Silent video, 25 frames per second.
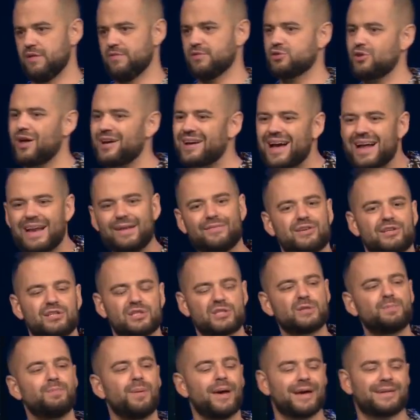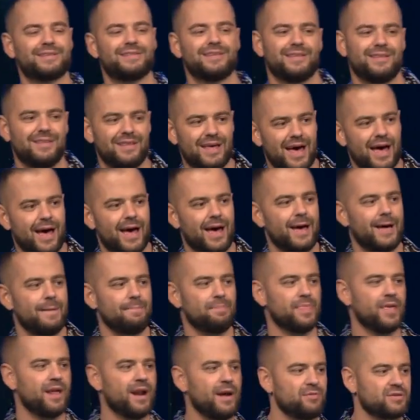And so I kind of expected
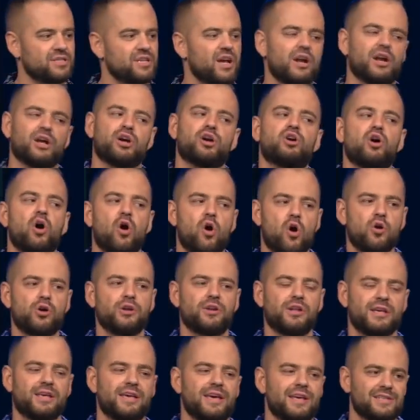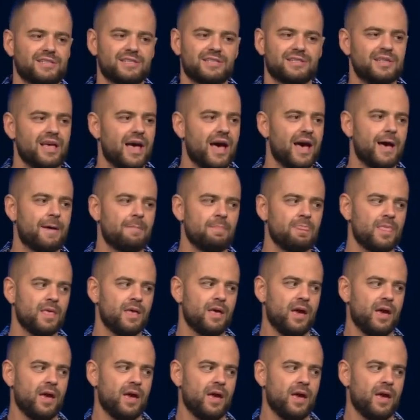that, and I was kind of guarded against that.